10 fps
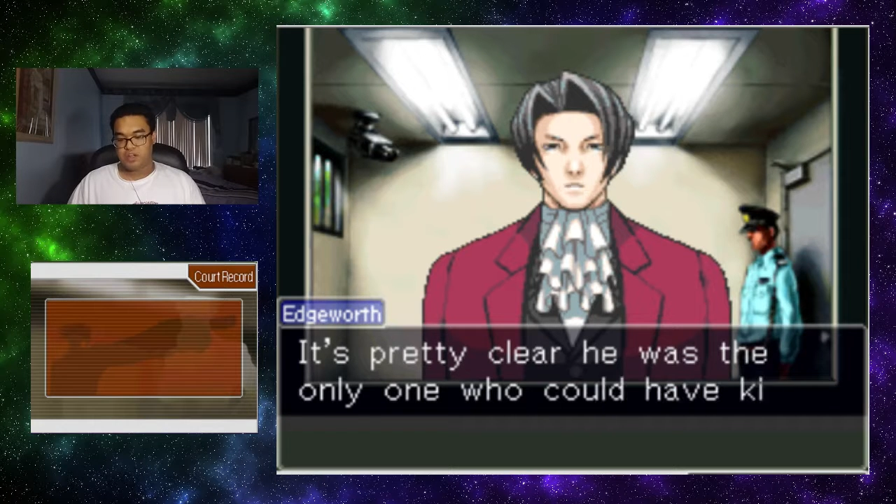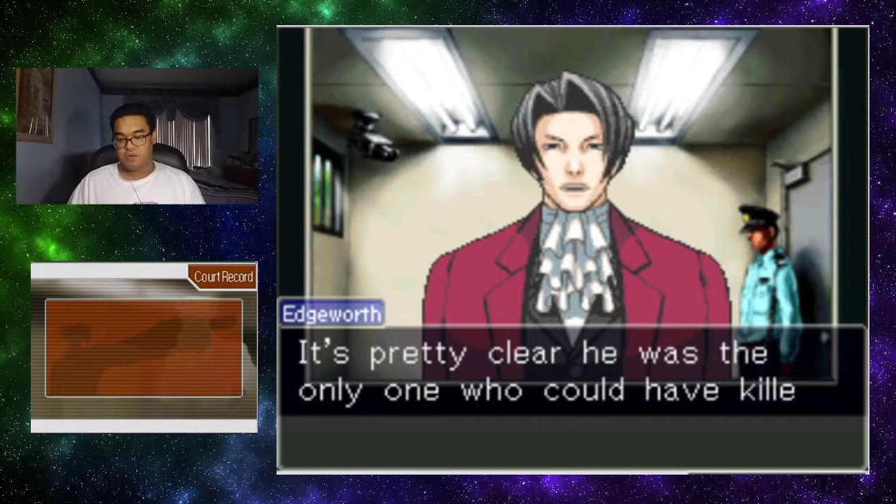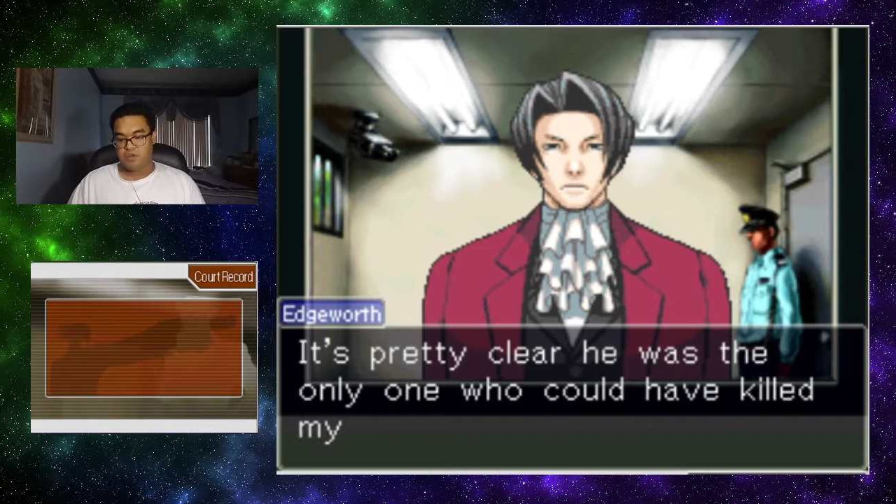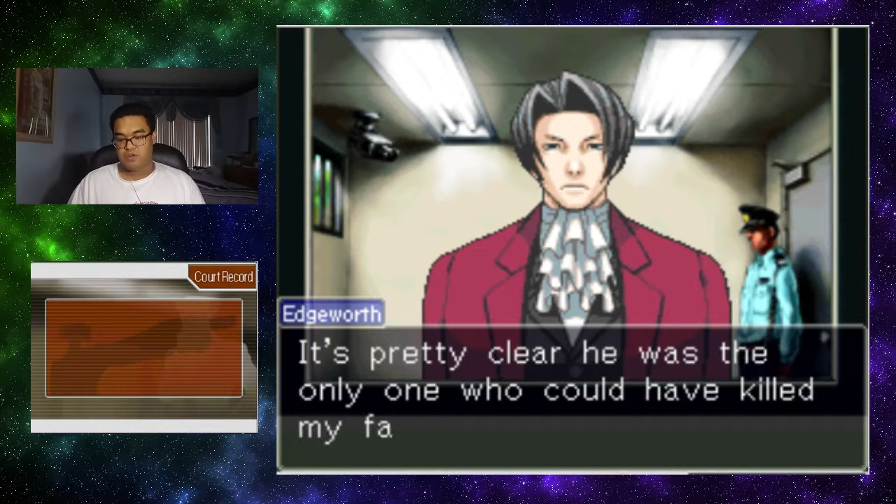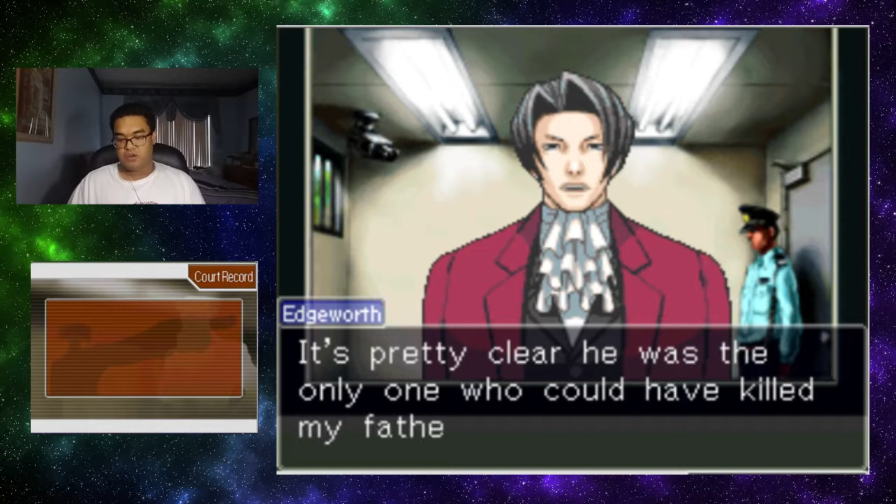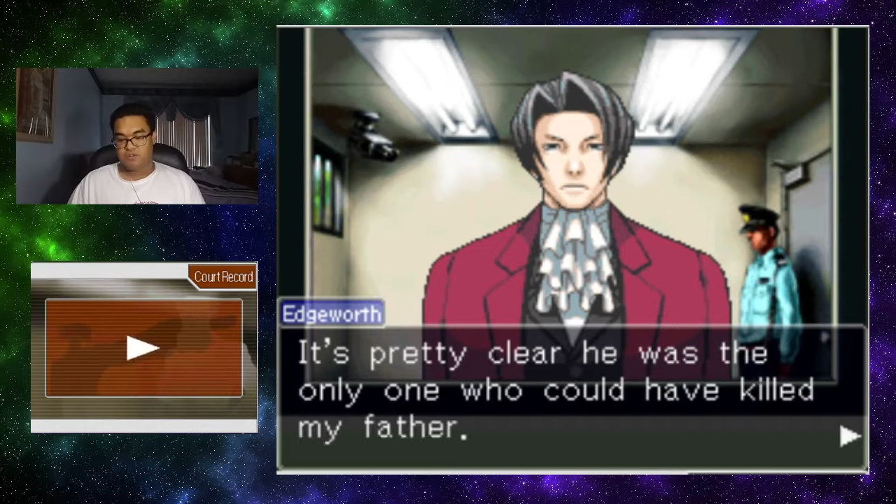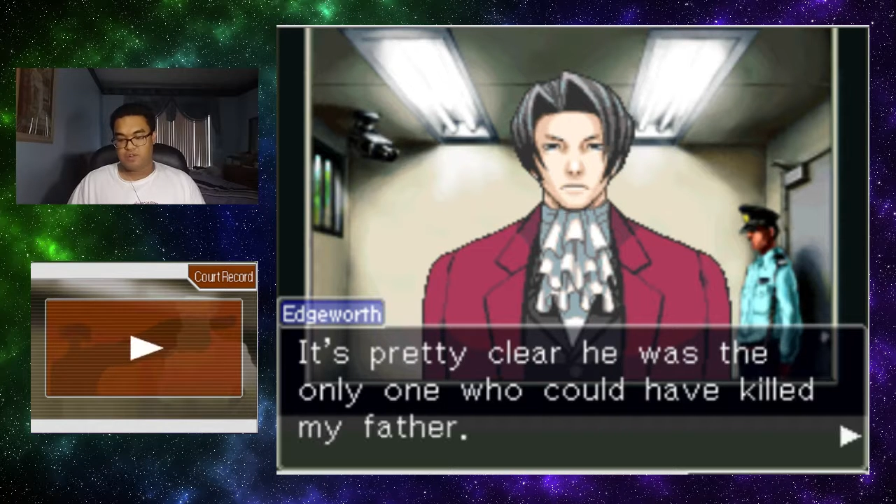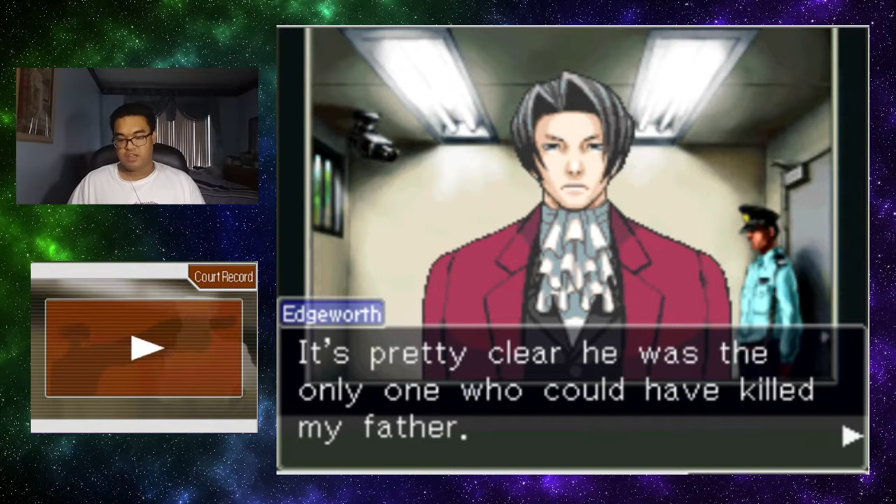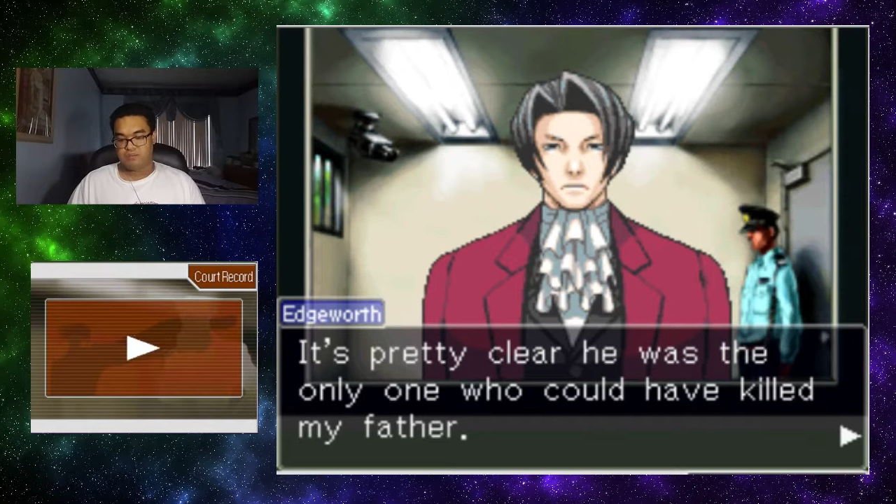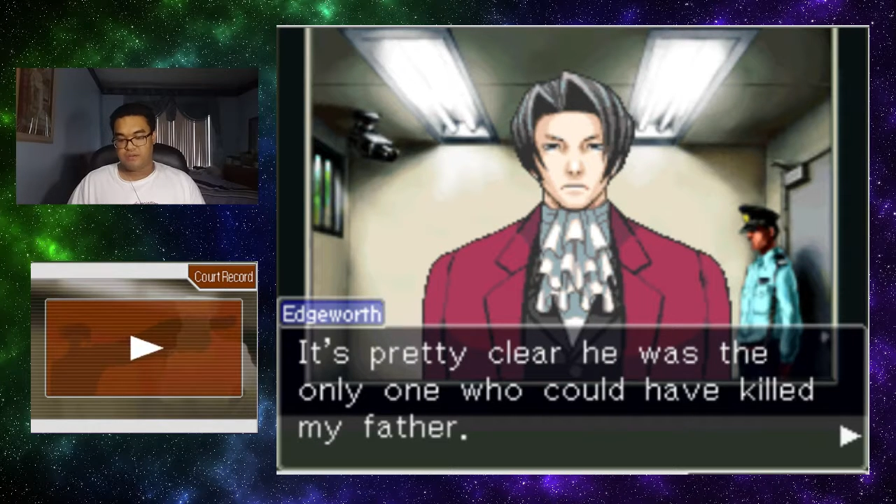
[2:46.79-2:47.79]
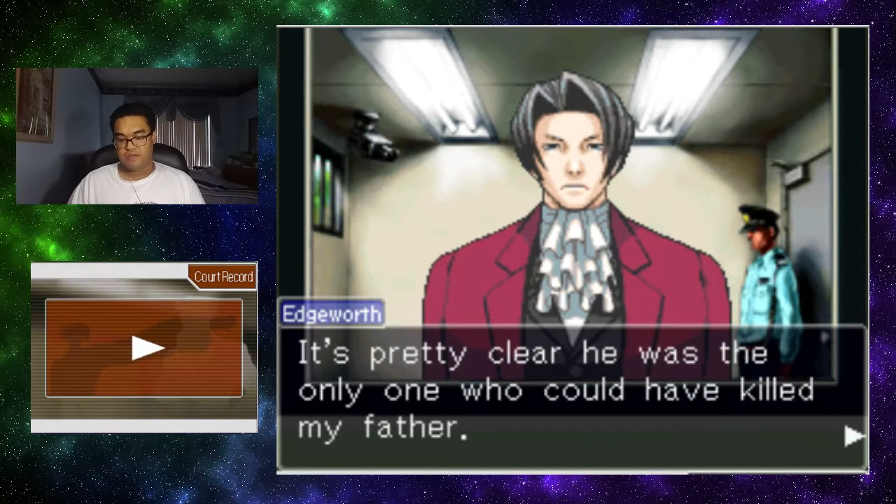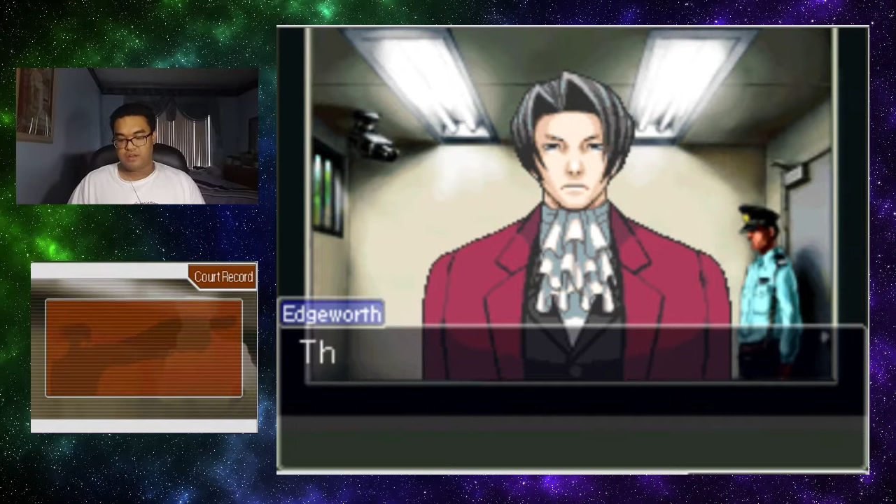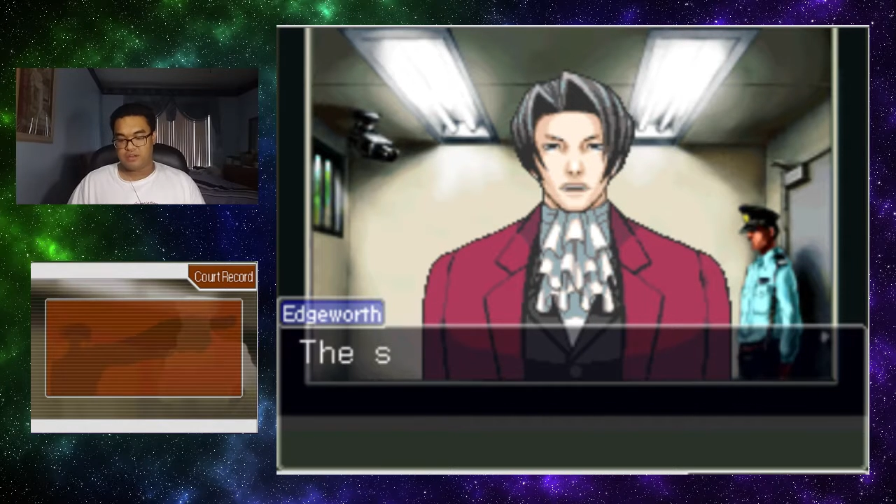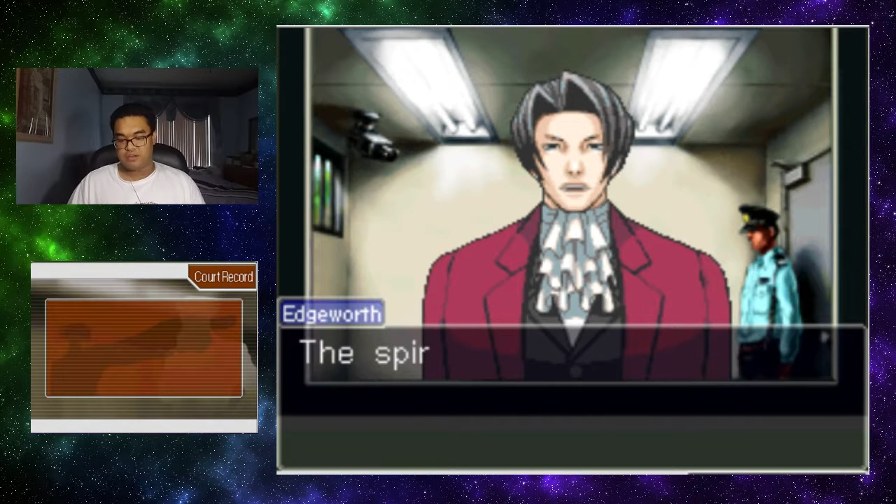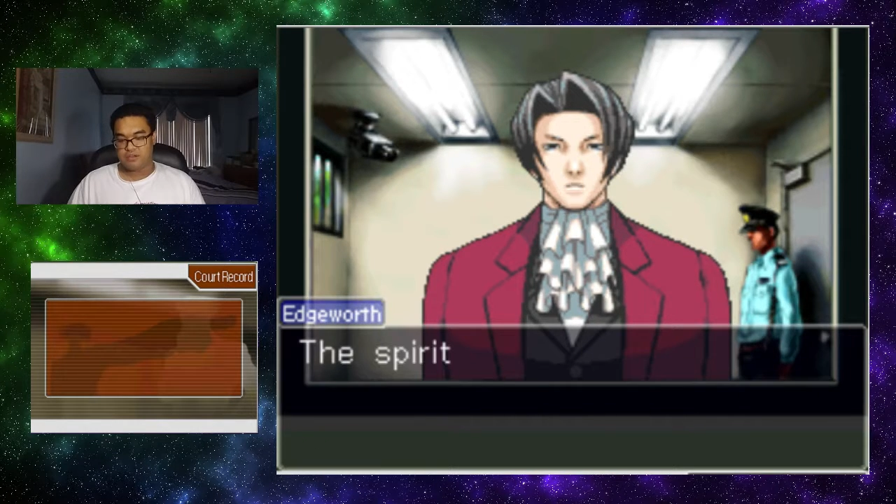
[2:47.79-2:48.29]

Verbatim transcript: one who could have killed my father.